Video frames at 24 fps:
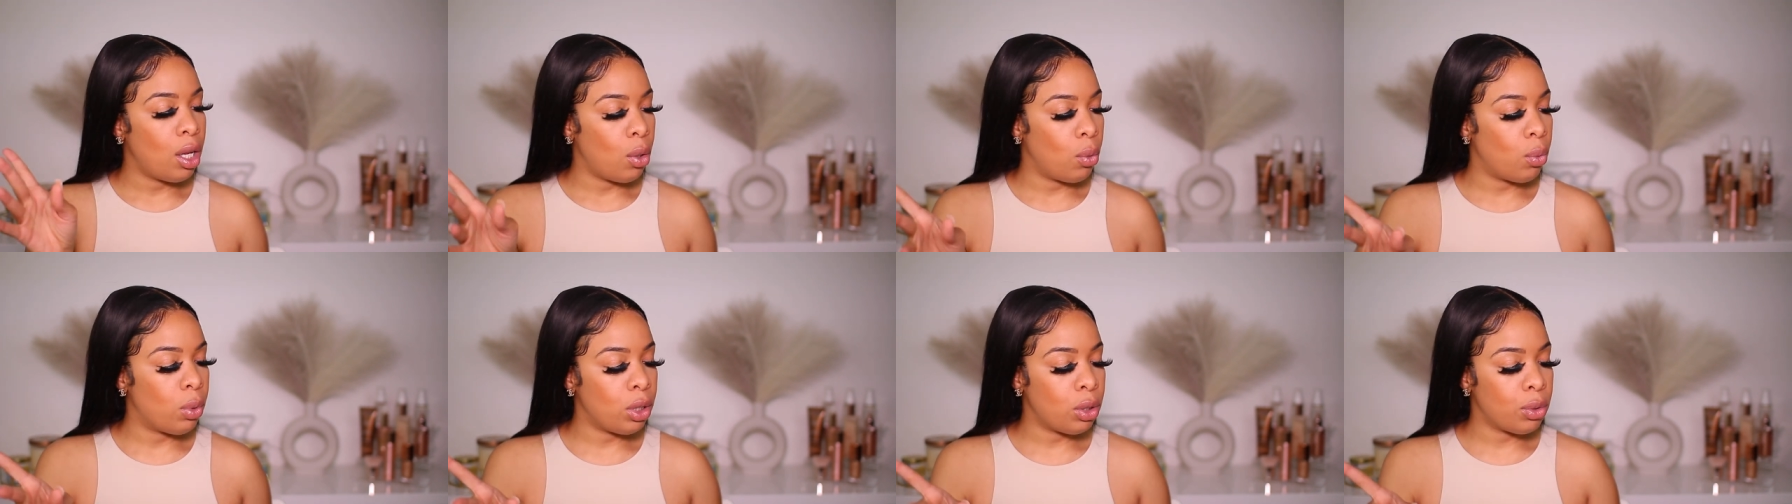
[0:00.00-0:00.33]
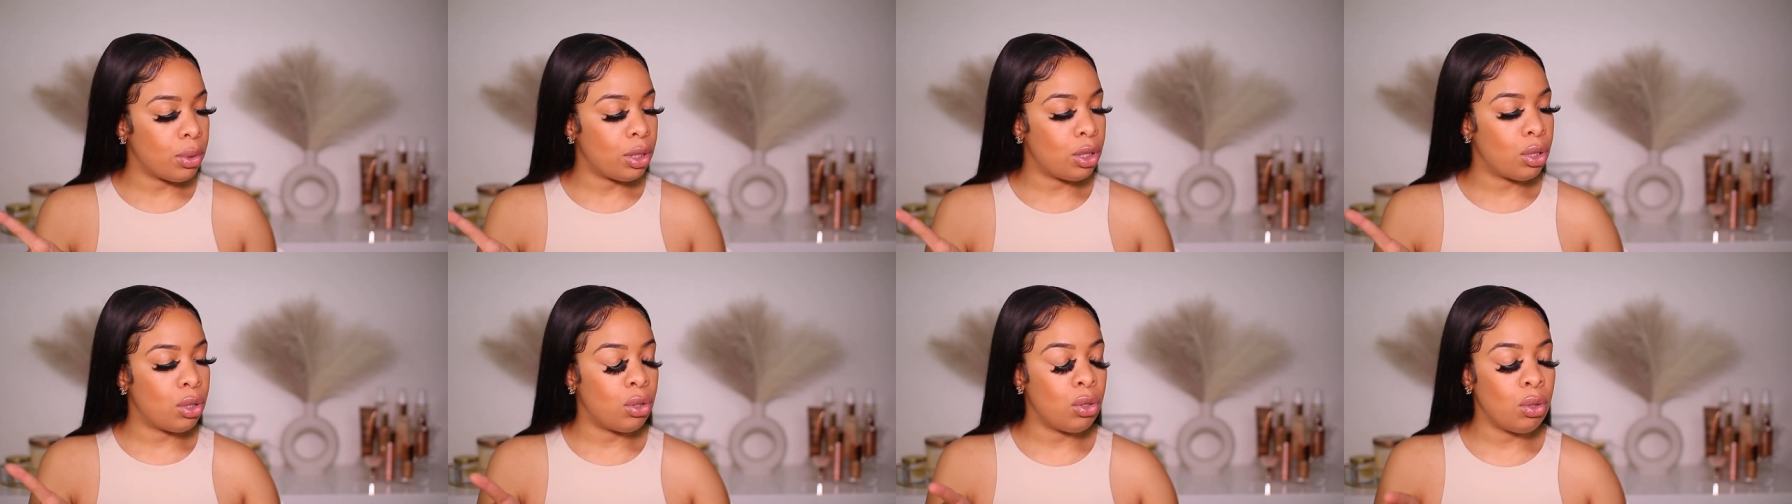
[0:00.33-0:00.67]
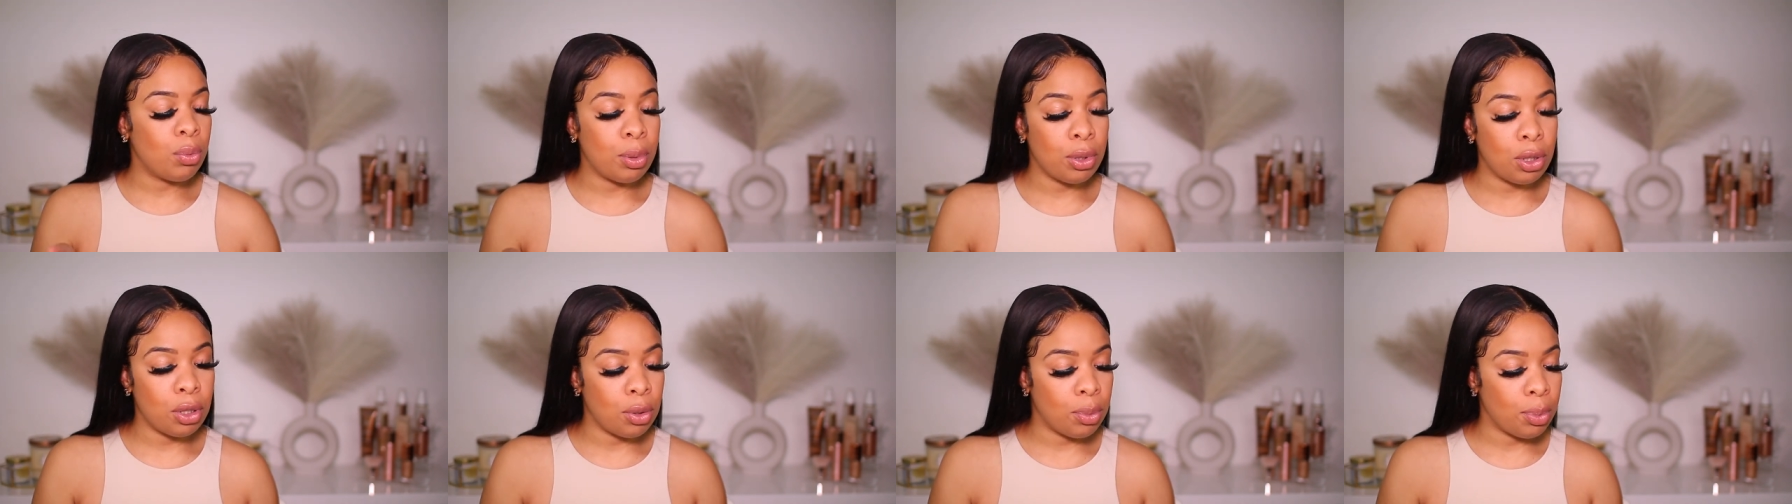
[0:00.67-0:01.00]
which was
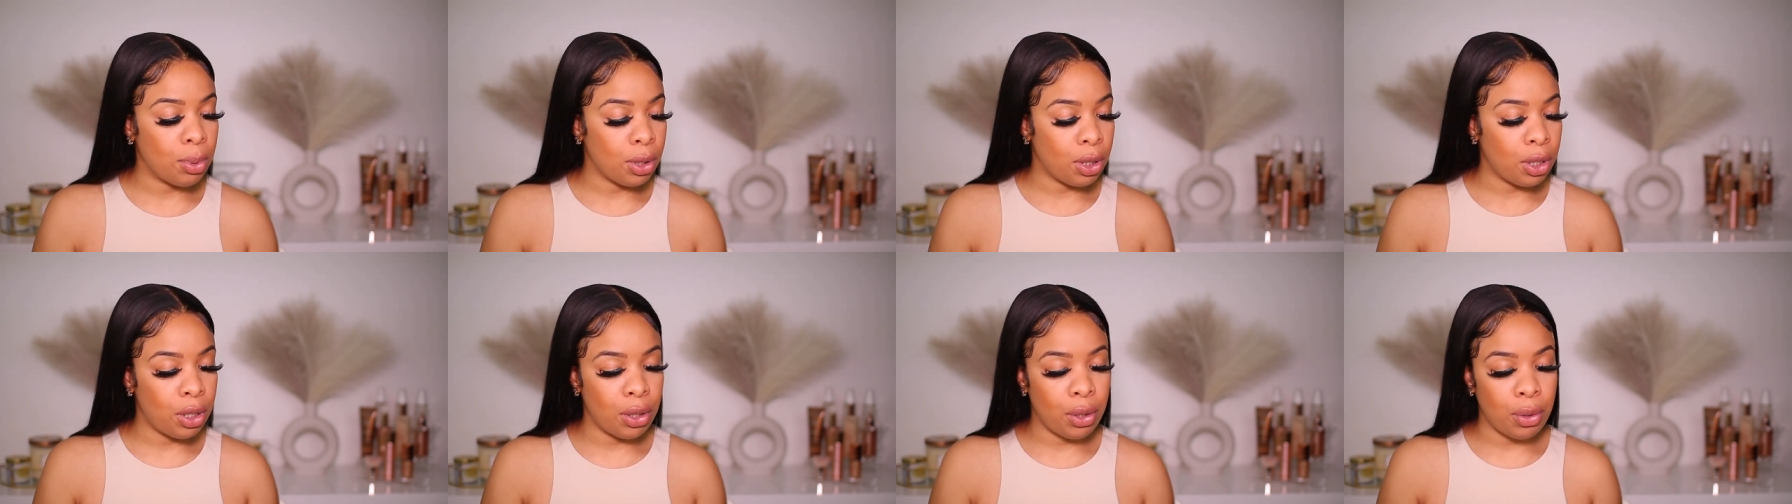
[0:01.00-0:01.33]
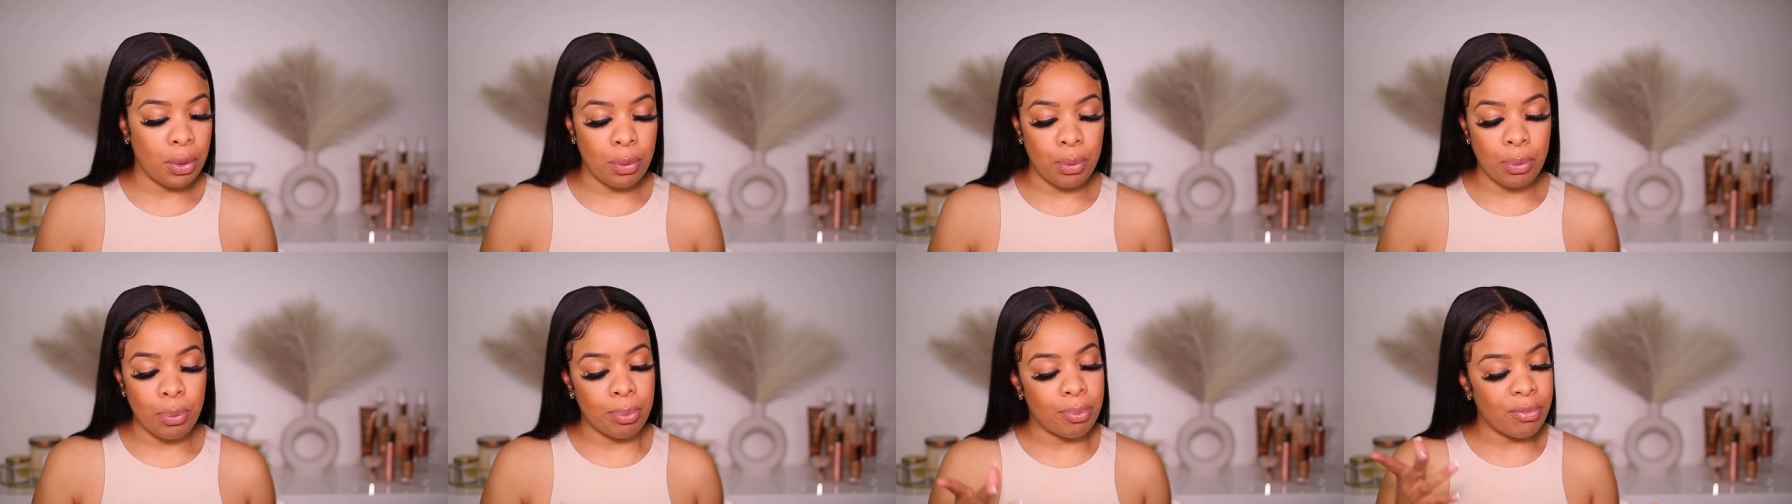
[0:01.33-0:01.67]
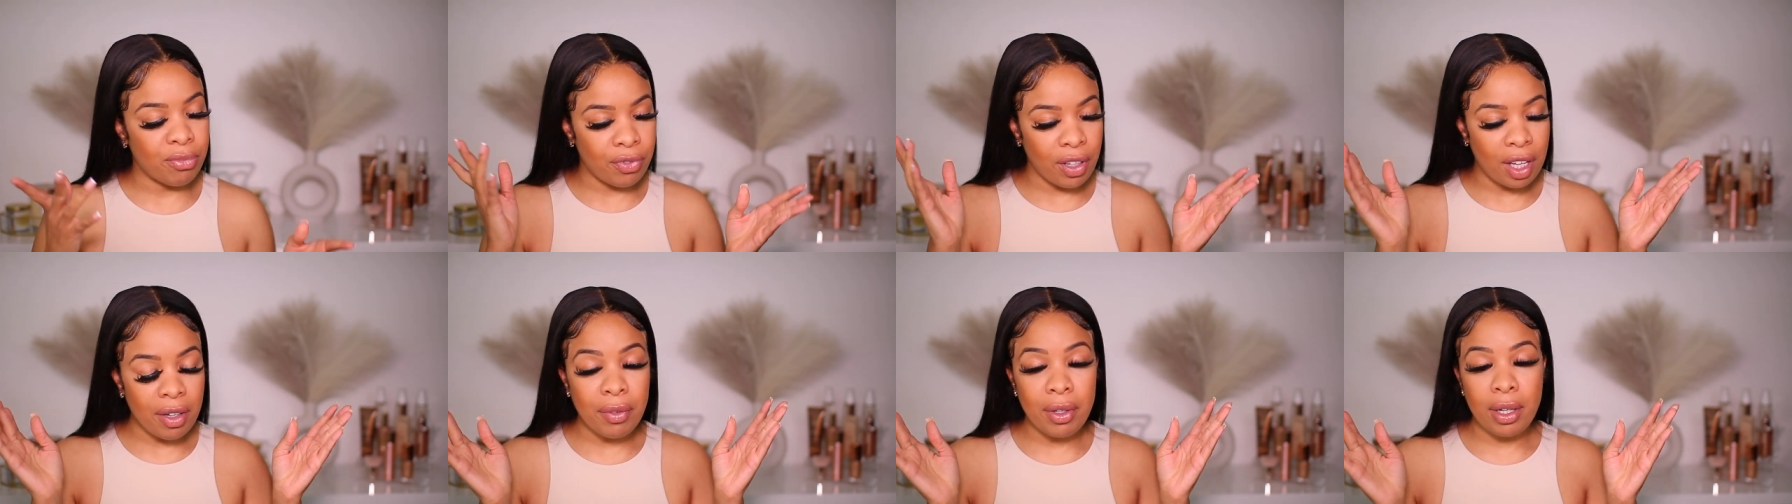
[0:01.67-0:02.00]
super super cute
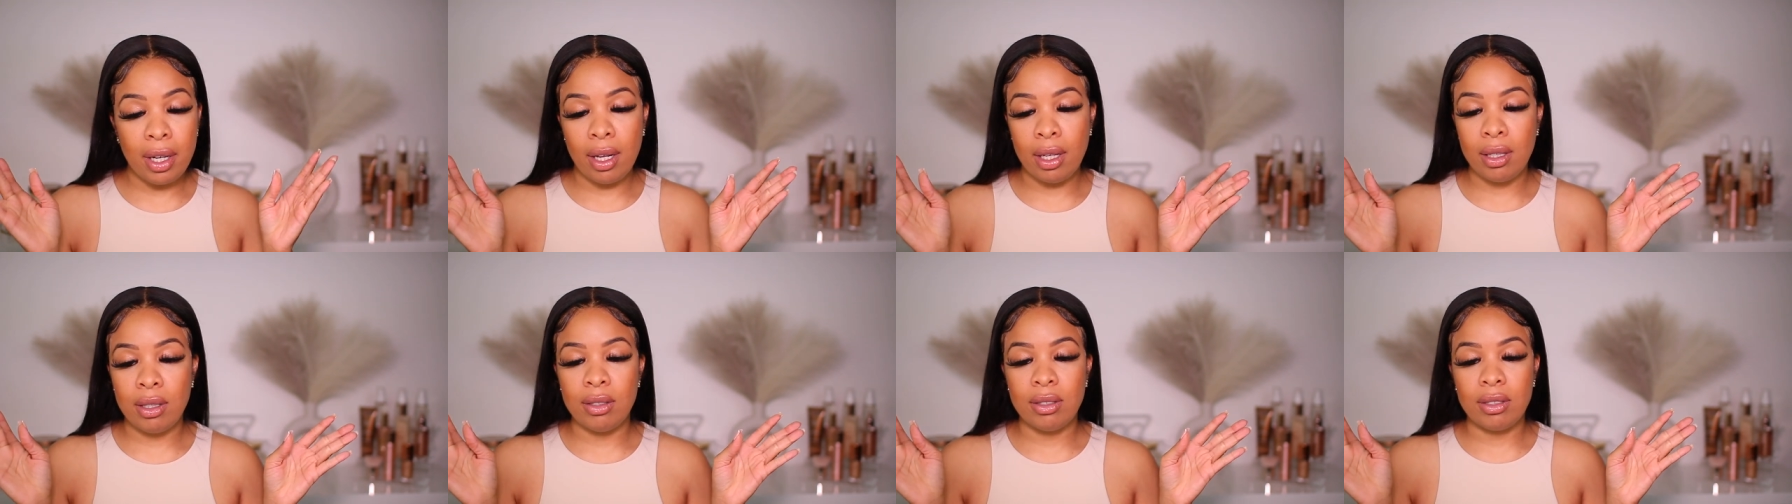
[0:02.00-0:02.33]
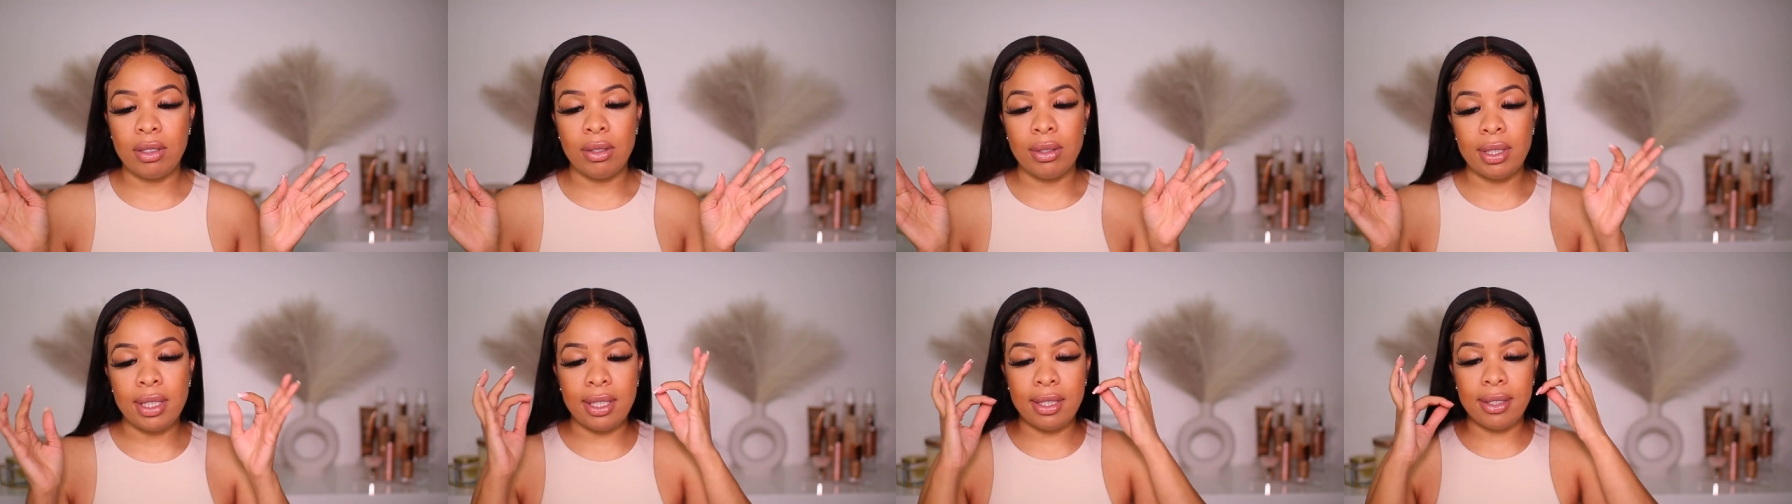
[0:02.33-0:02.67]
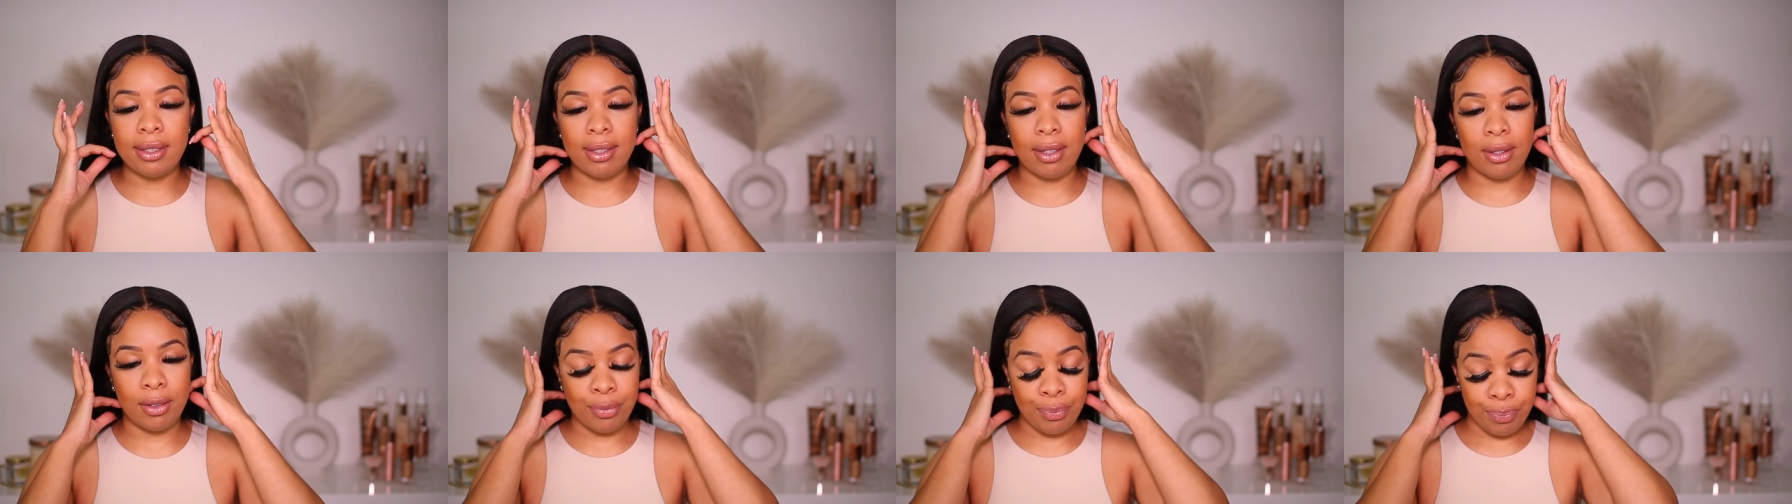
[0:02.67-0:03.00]
favorite color is green
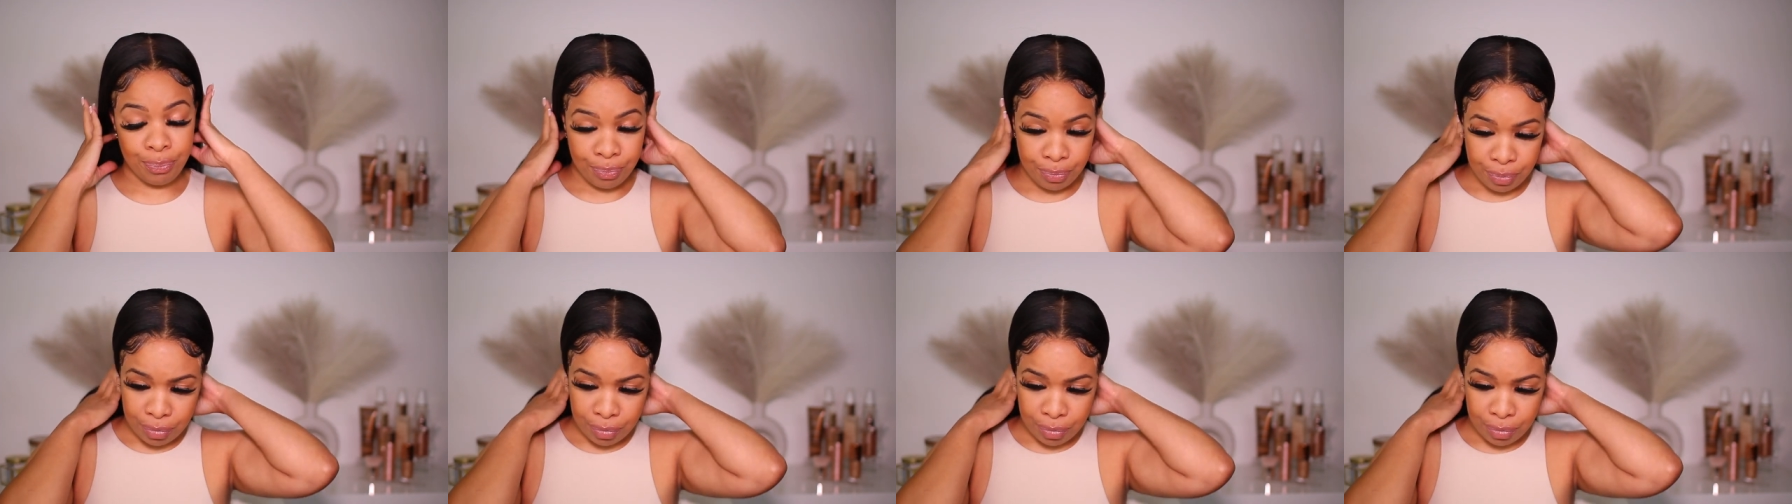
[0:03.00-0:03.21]
so